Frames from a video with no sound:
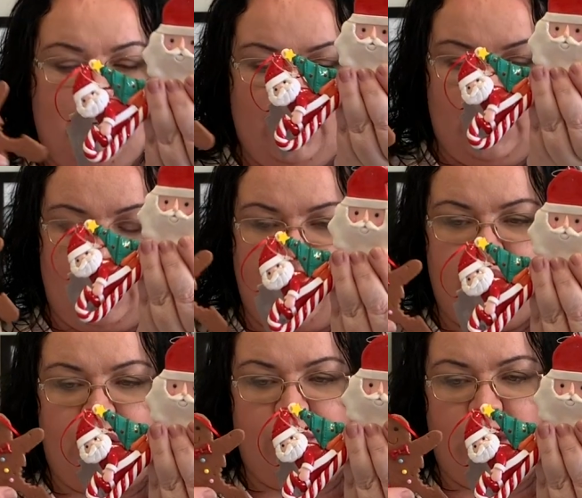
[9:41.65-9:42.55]
So
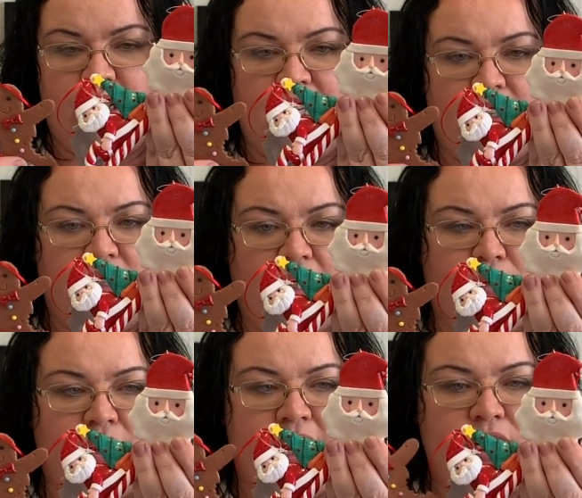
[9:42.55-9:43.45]
they were only
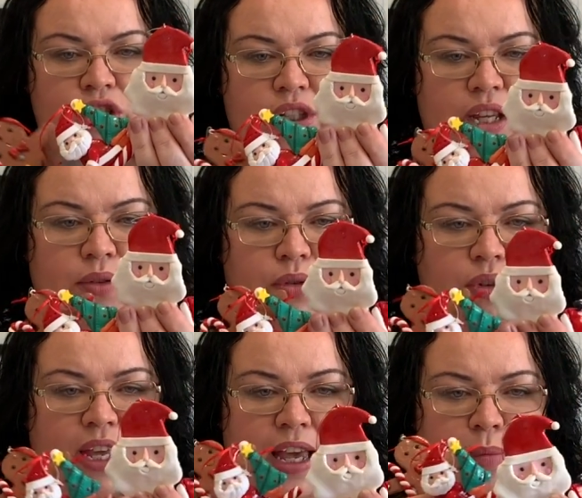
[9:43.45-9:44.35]
$1 each. They're
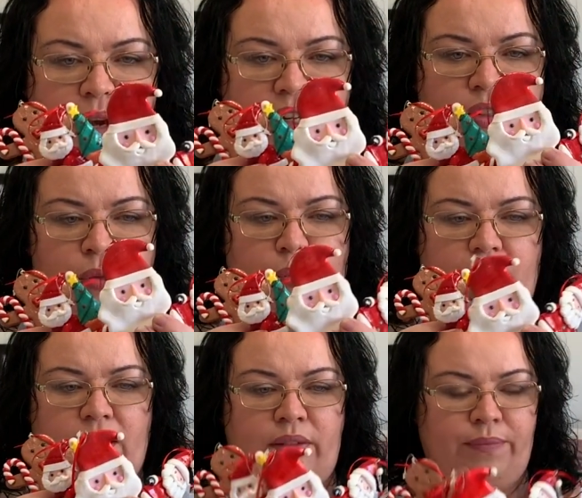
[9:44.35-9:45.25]
all Kmart as
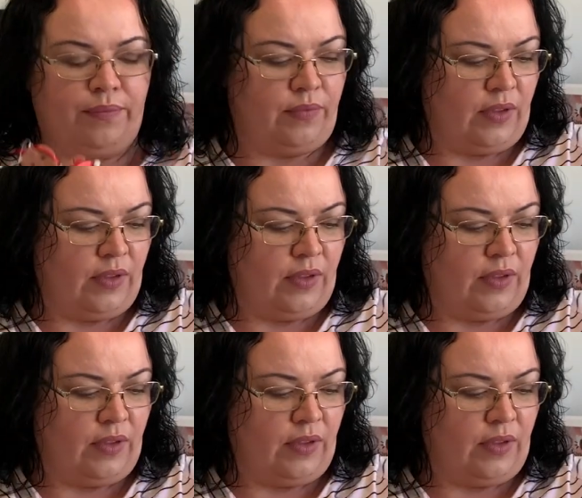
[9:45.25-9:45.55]
well.